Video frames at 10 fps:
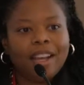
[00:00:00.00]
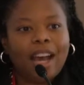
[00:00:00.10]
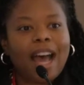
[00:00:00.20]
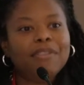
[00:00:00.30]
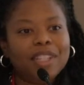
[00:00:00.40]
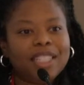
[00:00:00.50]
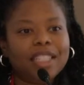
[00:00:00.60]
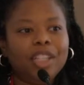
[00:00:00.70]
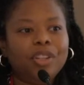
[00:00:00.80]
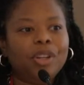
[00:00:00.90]

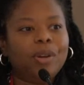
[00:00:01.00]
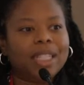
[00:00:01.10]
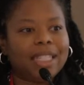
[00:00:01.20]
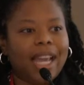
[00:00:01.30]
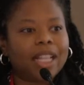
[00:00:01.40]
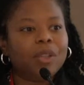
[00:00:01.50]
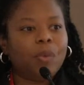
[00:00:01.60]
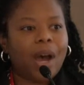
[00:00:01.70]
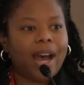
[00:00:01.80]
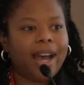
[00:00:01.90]
obviously, you know exactly
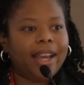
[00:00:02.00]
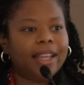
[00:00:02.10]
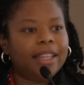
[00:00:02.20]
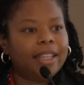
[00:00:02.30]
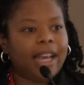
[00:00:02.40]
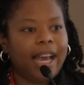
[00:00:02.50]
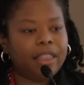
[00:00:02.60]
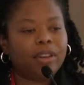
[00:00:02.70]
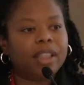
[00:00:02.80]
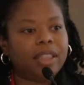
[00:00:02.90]
why I
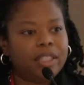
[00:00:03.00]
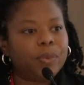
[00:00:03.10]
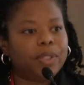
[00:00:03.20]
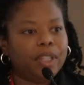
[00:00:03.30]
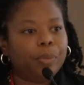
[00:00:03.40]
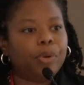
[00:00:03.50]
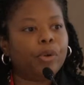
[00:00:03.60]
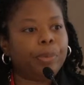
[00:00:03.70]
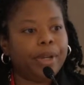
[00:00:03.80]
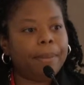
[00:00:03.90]
thought this was an
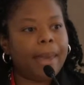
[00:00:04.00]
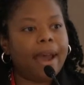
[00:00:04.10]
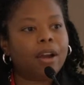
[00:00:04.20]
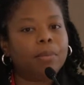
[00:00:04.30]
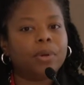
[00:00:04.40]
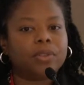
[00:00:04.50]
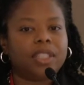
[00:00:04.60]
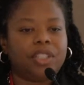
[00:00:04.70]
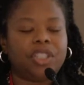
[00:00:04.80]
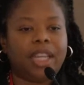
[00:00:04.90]
appropriate parable
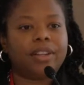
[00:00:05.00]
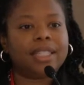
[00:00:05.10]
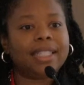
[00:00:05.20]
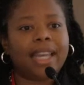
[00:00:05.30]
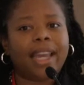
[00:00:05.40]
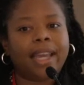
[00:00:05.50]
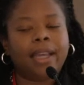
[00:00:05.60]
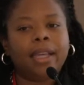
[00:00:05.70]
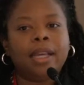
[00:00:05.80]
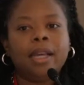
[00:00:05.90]
to share
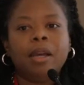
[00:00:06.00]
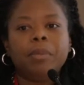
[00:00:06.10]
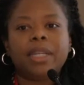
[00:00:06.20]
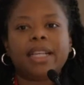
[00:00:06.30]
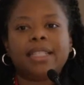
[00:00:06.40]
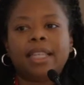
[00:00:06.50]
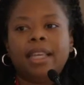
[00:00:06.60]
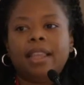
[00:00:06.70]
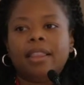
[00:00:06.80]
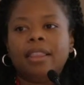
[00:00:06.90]
today, because
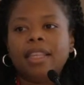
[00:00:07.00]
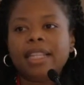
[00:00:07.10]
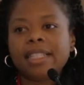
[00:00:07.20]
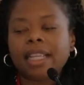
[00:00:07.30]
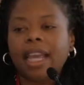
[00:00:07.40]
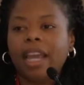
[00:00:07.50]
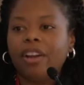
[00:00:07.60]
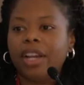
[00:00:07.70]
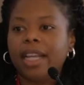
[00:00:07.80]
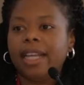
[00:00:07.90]
this
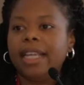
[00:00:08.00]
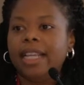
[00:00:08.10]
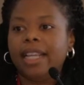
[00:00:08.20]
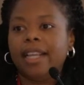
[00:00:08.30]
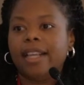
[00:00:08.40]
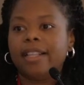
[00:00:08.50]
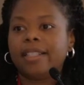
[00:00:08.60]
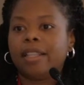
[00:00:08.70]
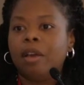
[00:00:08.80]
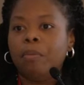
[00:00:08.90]
area
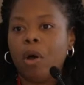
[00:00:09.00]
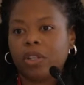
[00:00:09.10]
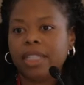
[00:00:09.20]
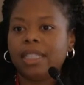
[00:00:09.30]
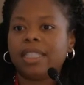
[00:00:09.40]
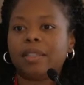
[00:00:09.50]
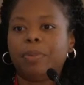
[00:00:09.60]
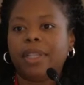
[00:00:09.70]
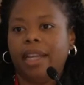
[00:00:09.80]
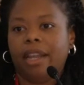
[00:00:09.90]
is
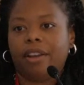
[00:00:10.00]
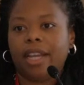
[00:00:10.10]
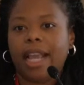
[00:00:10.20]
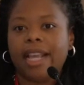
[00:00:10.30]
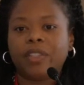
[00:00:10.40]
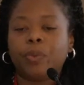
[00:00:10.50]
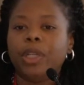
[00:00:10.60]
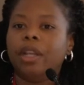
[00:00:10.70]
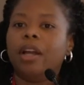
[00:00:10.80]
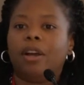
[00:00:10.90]
multidisciplinary, as
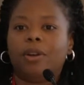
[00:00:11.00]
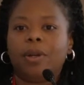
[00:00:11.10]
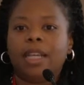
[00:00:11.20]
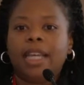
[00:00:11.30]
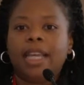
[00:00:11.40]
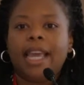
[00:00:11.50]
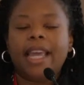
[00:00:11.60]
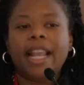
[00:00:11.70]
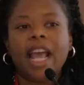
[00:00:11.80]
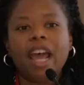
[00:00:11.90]
we know.
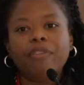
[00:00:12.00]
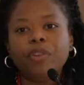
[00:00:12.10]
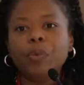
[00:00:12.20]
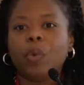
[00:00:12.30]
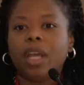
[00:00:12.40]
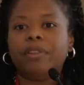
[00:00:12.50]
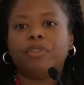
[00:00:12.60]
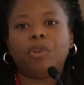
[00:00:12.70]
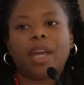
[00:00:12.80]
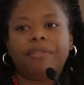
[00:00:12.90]
And every one
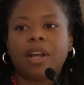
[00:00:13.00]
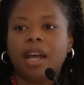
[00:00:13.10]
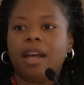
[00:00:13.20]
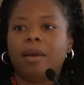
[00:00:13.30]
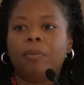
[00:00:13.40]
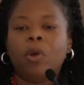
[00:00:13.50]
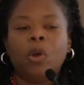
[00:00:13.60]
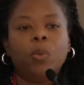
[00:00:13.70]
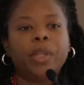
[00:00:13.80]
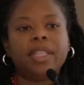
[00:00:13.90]
of you have come
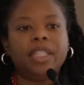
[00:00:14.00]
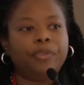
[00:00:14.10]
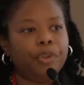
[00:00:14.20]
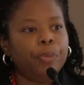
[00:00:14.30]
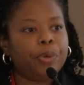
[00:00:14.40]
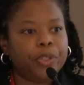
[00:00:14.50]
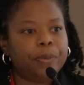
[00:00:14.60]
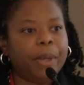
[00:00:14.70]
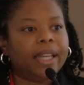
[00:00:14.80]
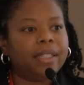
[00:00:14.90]
with different
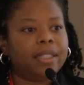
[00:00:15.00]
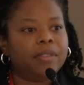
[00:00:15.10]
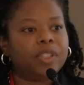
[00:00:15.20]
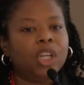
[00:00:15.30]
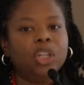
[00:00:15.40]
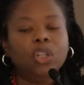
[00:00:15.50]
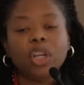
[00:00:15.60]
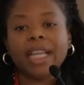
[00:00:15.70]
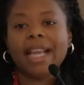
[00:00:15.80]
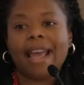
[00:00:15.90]
perspectives,
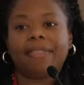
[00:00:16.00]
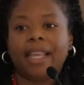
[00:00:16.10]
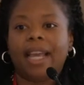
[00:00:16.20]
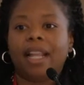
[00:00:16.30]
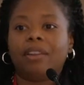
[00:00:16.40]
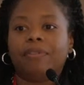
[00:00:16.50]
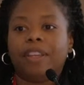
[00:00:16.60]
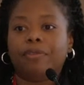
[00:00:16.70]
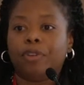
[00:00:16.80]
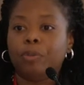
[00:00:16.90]
looking at the
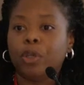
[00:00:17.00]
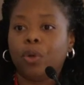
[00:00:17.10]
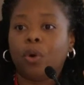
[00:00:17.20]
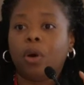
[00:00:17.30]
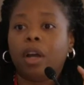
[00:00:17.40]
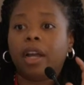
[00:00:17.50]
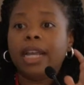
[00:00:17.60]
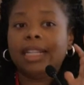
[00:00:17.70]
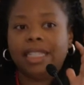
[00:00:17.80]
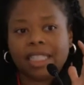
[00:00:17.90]
elephant from your
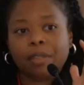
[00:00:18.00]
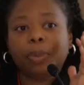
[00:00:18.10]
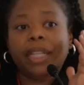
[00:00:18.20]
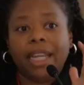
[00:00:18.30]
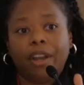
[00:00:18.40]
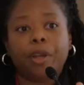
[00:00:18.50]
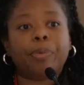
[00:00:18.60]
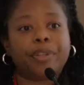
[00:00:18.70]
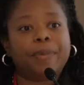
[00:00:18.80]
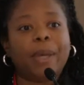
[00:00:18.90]
disciplinary
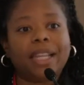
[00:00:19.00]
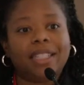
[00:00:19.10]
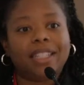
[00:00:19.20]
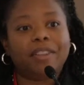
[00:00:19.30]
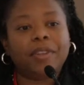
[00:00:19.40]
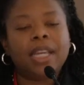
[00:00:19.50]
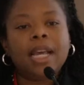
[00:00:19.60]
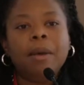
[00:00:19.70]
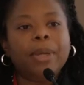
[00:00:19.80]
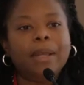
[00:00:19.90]
perspective.
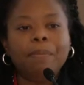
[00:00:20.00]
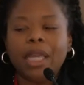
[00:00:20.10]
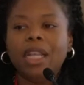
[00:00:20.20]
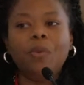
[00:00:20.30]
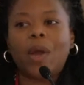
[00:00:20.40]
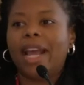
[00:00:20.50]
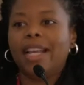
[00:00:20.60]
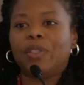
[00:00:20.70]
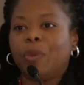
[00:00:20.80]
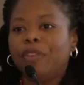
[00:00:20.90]
But in many
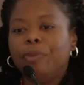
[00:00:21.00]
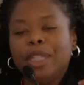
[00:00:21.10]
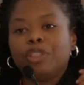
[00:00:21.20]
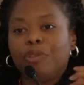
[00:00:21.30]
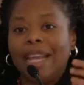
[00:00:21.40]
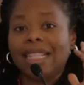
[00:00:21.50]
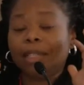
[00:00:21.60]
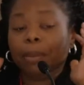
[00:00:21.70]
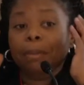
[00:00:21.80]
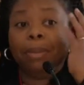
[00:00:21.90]
ways, we've been trained
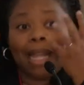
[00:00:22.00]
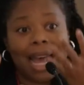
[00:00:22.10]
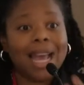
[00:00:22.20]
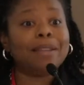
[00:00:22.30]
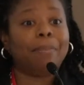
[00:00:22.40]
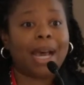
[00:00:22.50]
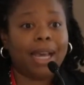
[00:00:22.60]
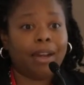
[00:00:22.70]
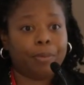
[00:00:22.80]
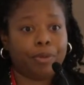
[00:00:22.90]
to be blind by
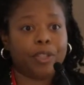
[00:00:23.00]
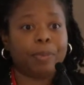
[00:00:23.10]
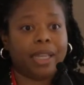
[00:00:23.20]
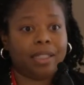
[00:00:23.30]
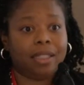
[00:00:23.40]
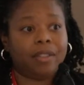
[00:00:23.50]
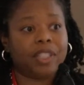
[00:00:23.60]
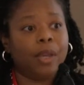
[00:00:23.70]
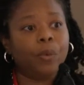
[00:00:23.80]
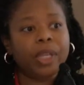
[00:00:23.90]
our
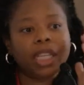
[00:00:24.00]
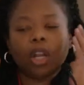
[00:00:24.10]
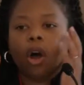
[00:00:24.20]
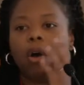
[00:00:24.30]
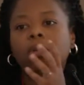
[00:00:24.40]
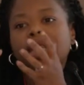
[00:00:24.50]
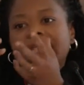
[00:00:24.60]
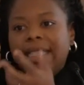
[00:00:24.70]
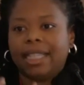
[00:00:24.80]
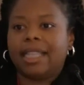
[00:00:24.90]
perspectives, and we can only
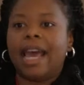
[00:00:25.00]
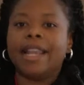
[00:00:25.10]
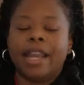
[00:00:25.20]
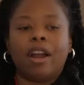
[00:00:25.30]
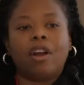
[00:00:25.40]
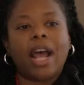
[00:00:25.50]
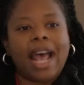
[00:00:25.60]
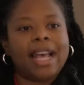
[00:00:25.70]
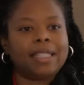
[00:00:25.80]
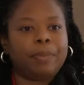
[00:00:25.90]
see that narrow
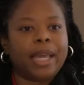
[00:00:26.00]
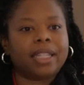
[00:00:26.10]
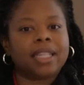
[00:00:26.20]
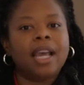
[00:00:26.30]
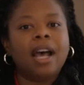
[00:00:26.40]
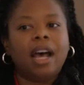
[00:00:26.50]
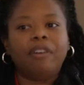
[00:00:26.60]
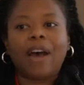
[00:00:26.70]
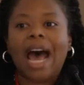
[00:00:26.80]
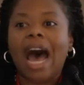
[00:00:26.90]
aspect
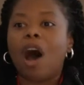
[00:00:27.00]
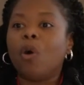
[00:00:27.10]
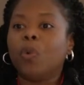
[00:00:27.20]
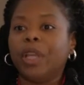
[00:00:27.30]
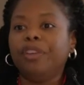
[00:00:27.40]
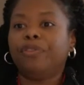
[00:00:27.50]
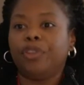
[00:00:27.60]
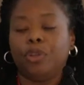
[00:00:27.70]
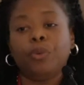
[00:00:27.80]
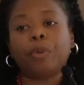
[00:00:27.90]
of how we
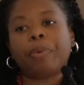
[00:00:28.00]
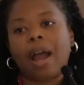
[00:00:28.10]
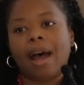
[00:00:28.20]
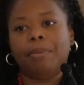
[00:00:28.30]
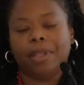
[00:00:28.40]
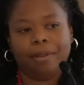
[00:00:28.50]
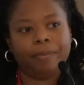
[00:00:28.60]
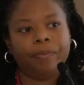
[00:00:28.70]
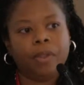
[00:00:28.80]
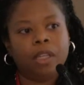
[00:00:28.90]
view the problem,
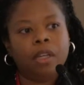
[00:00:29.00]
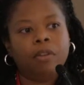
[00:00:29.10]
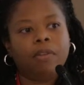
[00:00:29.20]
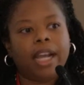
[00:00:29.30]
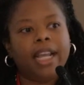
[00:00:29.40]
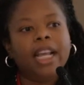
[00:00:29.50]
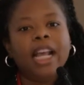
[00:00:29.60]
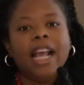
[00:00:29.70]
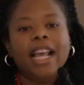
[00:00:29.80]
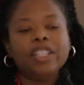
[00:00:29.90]
right?
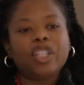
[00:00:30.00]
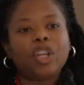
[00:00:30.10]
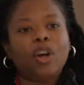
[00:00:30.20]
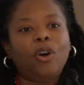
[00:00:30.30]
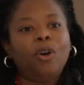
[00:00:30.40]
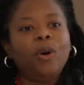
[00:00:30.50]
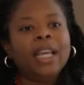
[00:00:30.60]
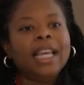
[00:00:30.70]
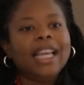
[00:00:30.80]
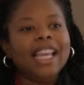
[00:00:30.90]
And so
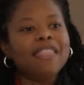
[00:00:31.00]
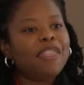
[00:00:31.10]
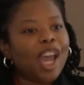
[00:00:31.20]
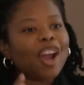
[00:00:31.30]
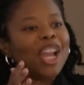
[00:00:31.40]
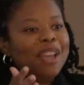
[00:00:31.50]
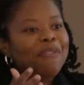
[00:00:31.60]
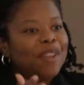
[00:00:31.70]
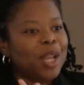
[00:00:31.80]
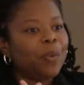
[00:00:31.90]
in their
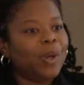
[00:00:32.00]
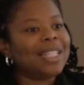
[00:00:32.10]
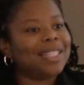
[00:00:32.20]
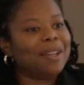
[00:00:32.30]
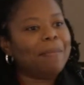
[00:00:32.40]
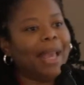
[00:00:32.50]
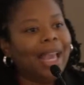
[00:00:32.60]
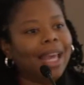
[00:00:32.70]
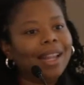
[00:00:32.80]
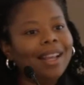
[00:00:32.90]
infinite wisdom,
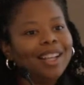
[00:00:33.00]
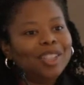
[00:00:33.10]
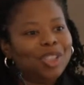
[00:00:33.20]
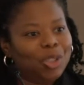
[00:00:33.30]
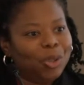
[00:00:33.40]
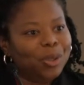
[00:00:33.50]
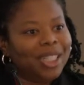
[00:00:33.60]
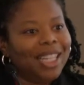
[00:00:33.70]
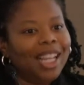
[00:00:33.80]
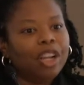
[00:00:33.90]
Anna,
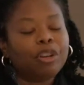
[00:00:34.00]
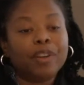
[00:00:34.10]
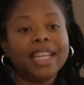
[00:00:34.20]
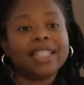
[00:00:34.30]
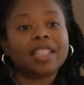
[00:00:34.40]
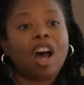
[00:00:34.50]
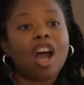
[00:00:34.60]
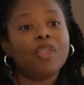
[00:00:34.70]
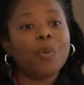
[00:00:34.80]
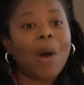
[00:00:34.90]
Julie, Chris
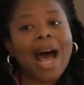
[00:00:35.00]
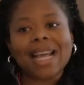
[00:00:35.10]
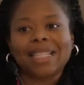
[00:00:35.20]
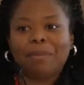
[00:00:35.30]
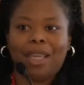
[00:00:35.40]
are the wise